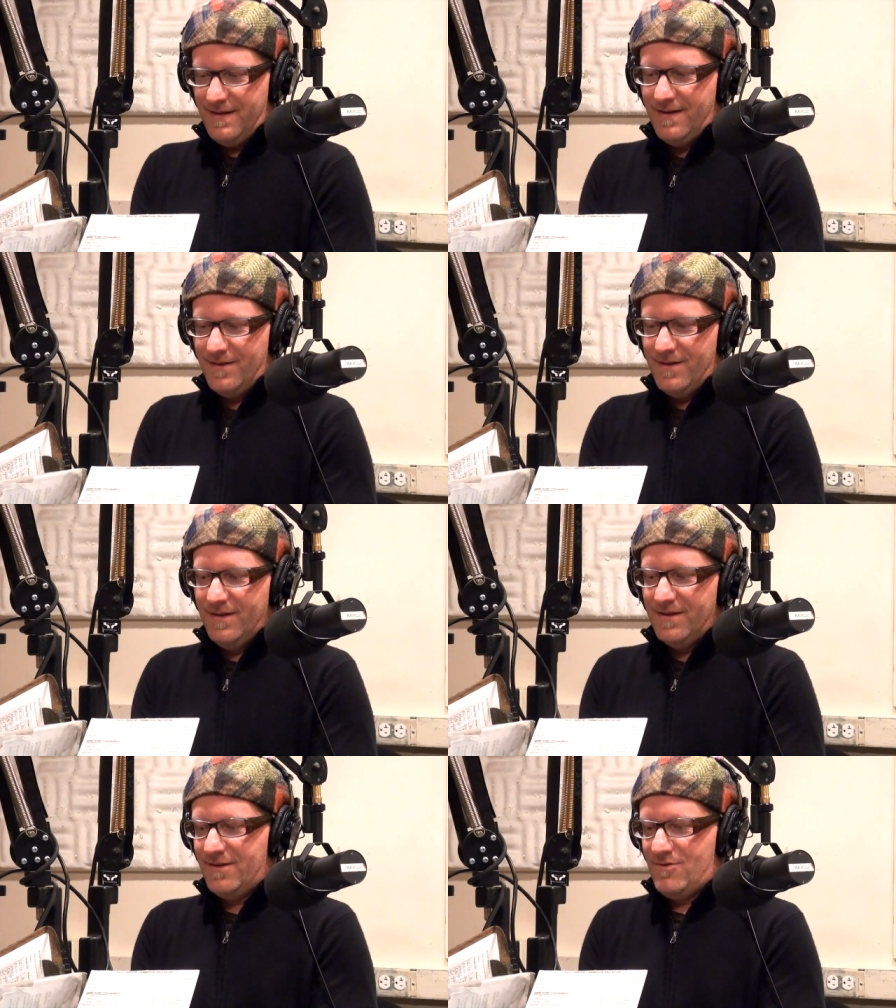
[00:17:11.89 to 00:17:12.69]
you know,
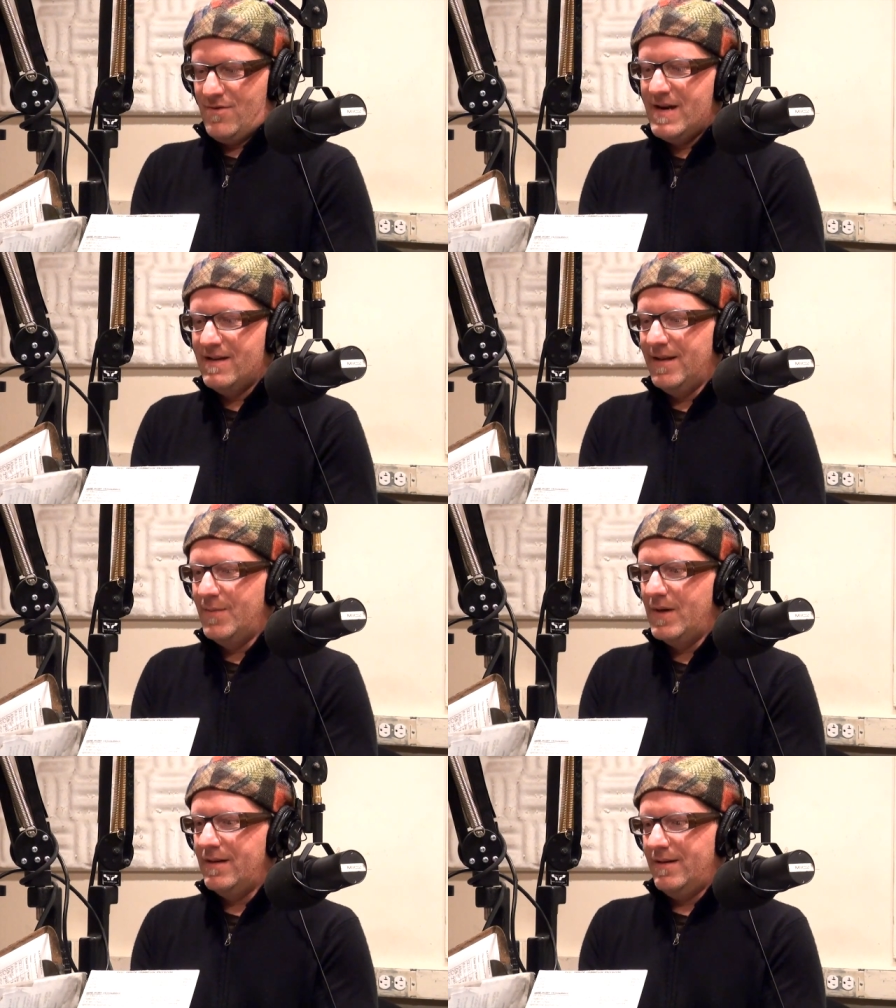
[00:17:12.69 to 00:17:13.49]
this is
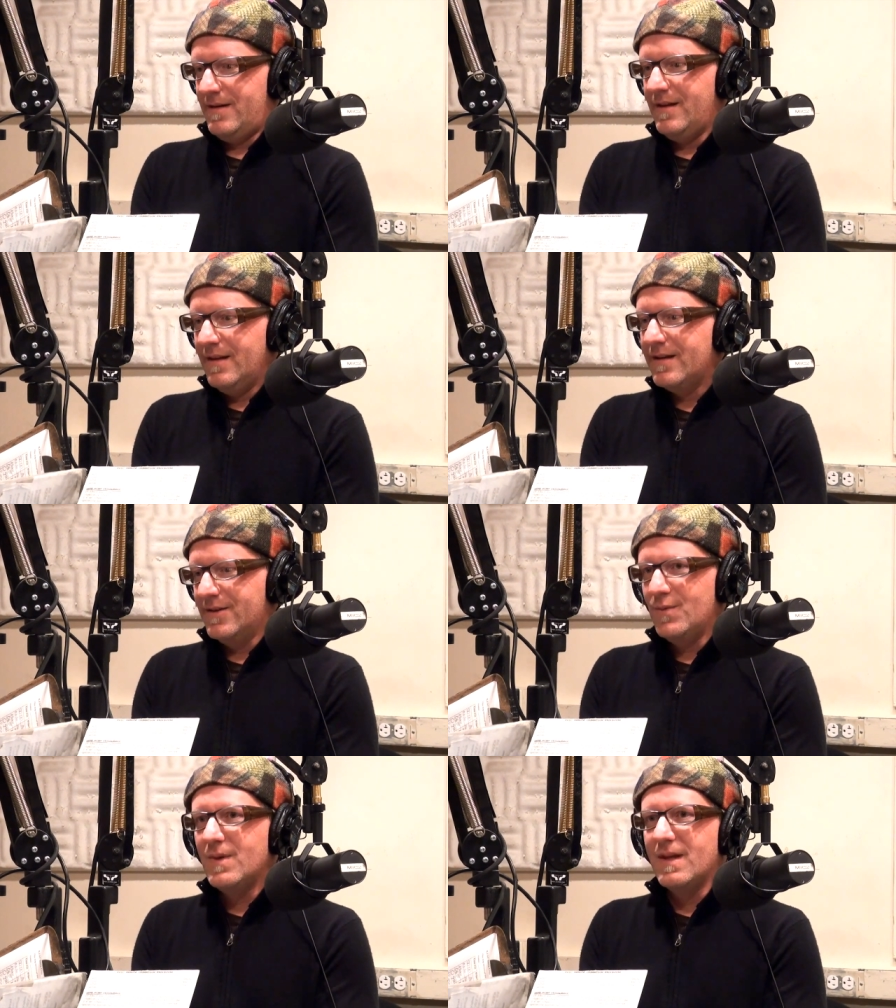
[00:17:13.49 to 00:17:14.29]
crazy, but I
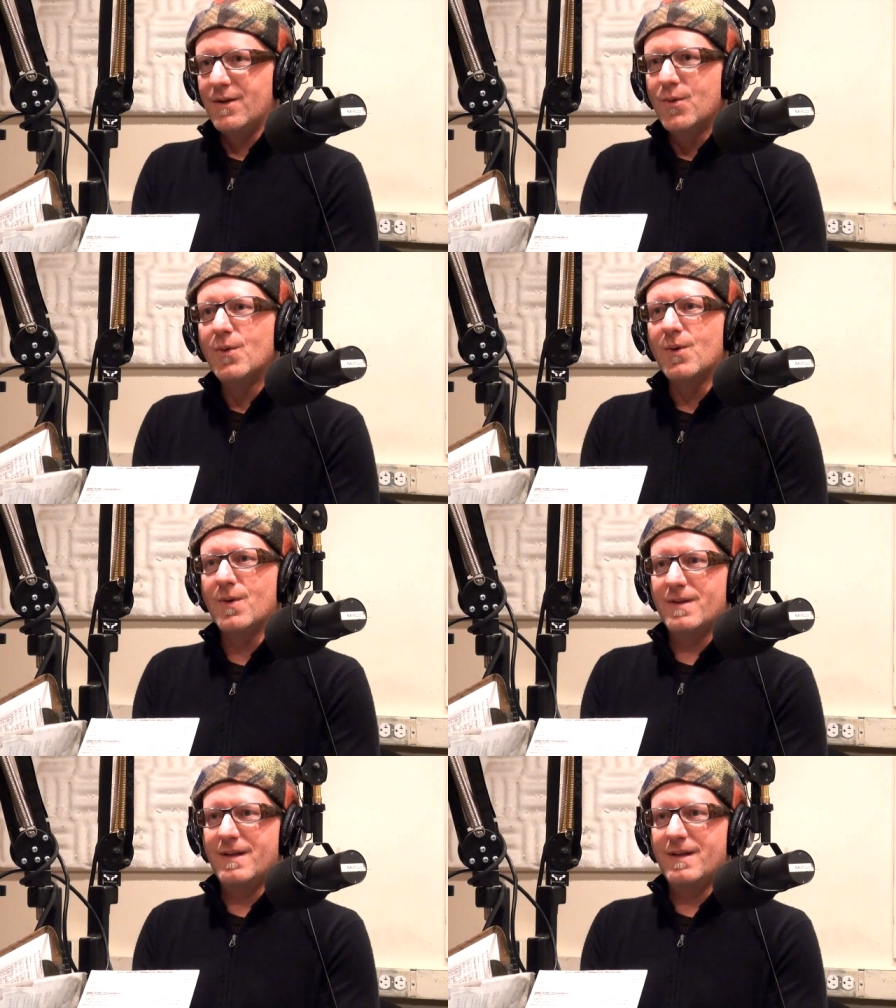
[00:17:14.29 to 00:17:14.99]
think it's really cool.